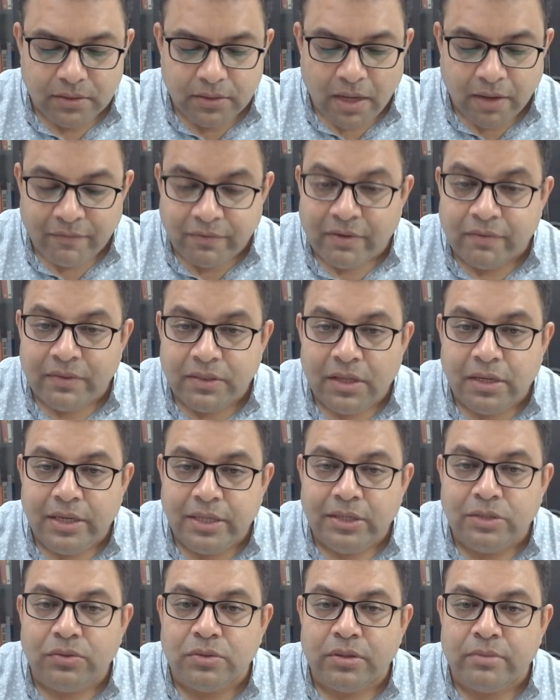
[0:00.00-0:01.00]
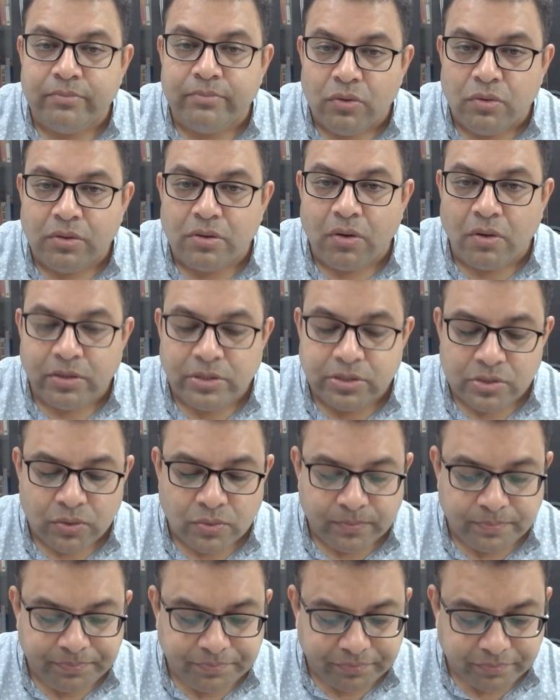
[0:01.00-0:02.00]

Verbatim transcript: I've given the link to the book also.